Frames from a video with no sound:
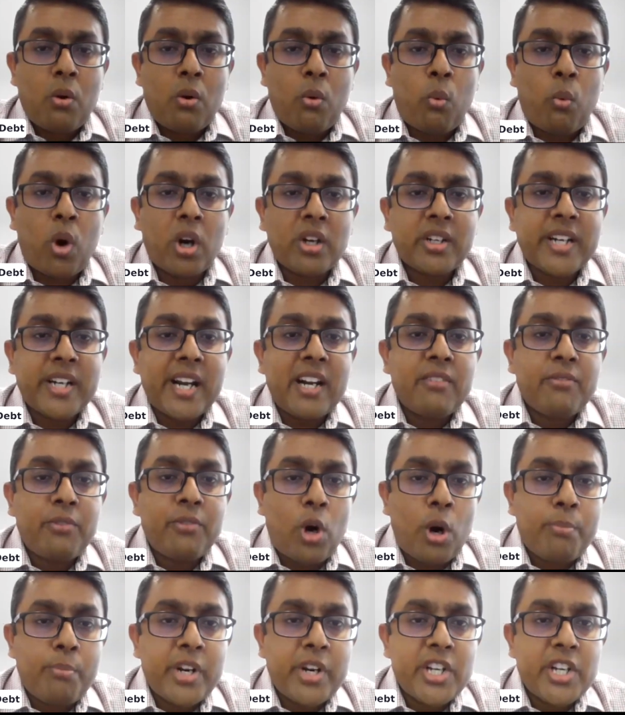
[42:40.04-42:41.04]
What kind of
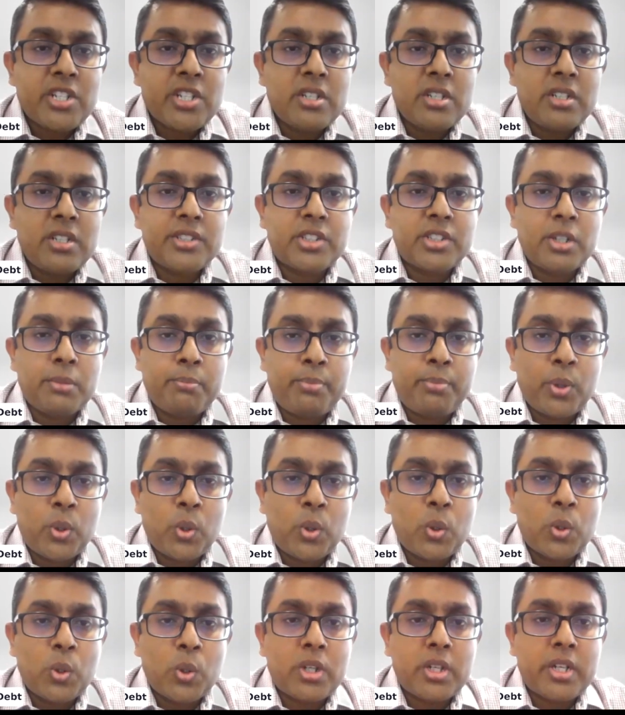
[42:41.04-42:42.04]
operational
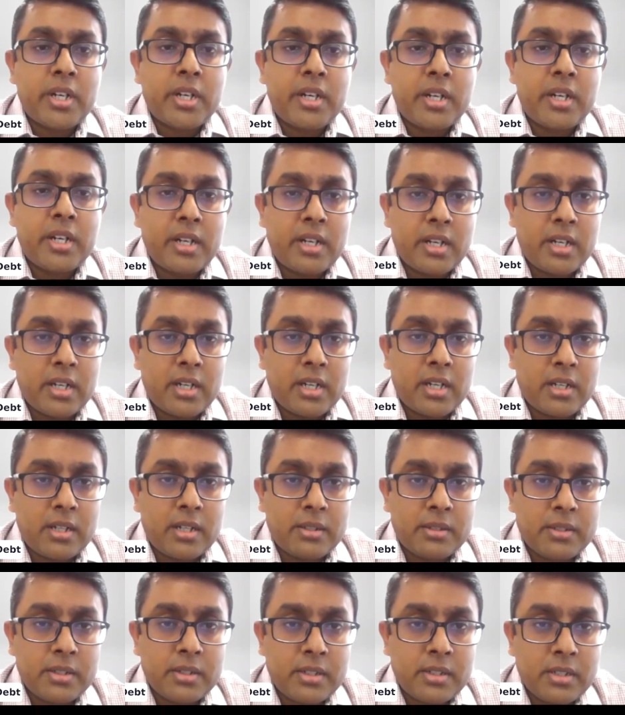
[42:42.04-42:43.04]
support?
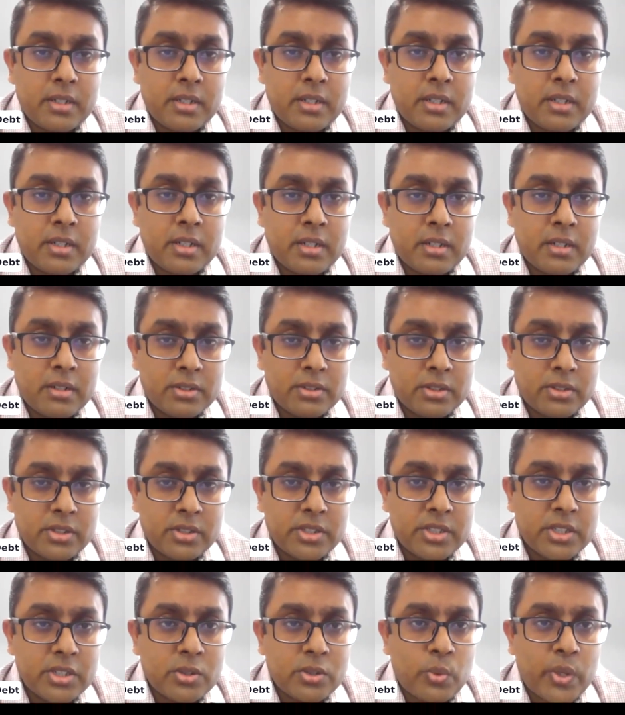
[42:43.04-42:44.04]
So
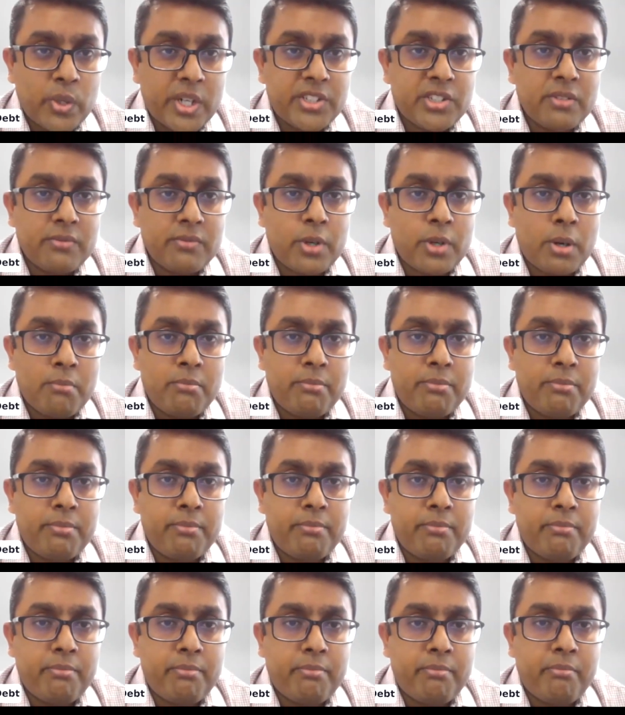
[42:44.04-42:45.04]
this is a question from
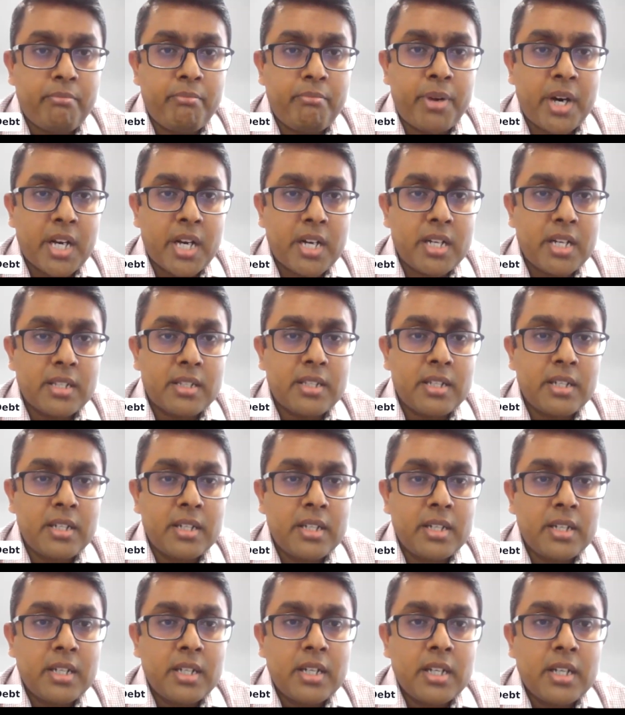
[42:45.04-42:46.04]
Bharat.
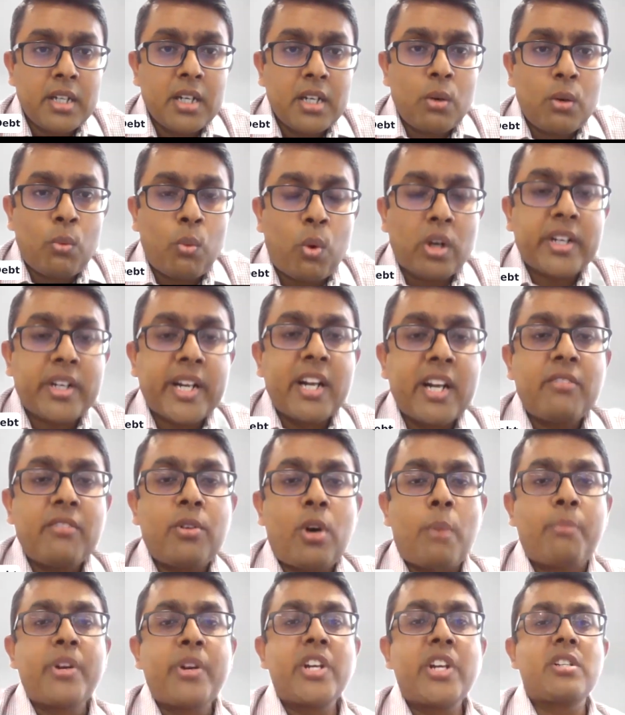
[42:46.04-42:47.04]
What kind of
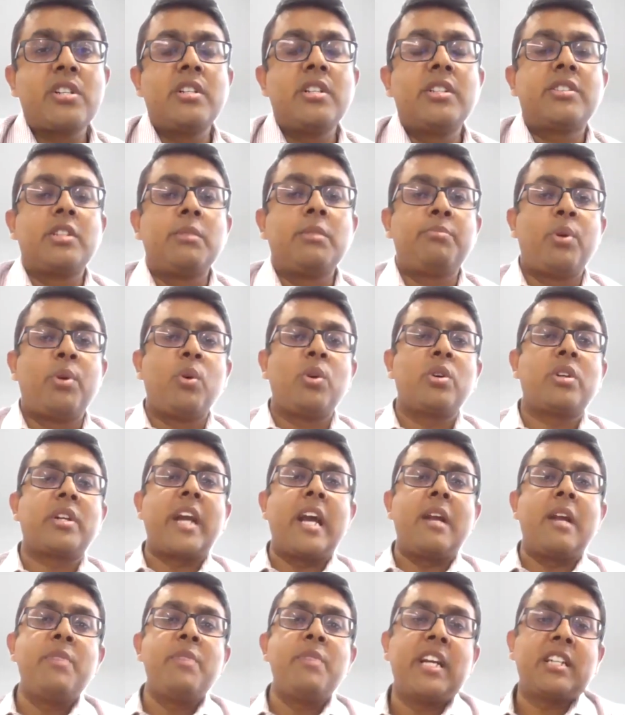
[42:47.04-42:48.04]
operational support
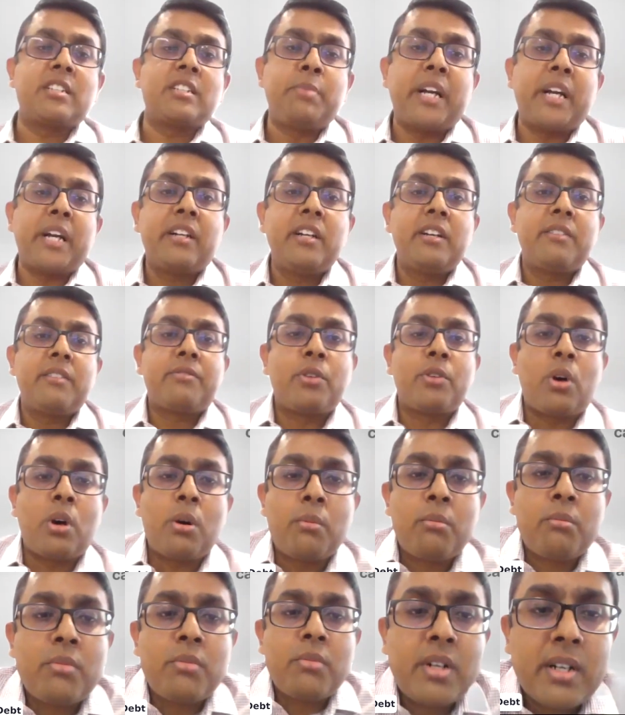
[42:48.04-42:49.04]
can be expected
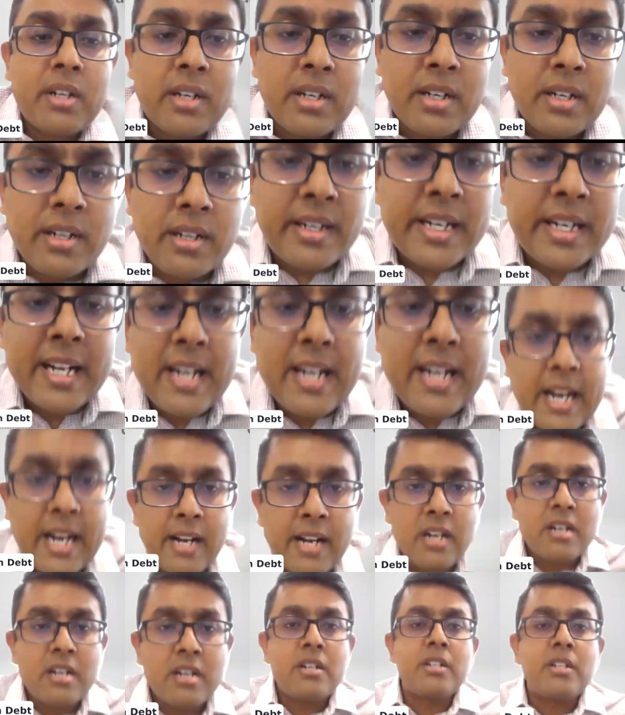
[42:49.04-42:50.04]
from debt
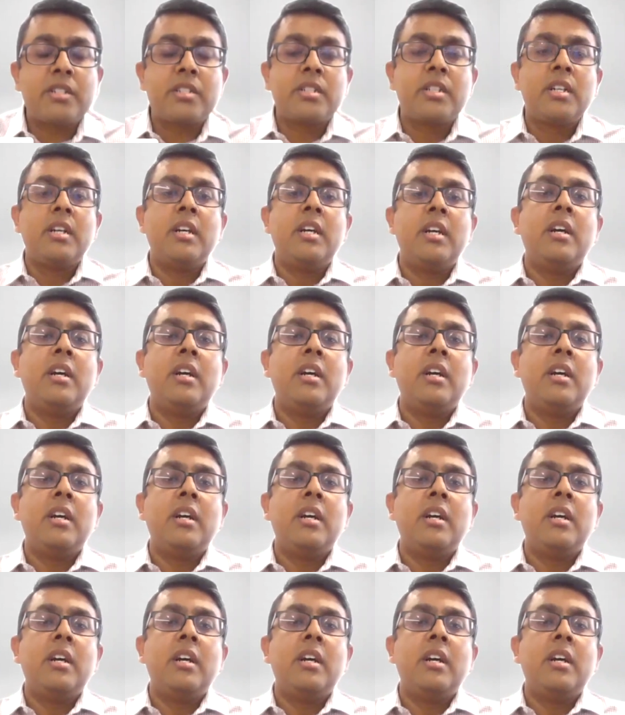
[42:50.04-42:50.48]
lenders?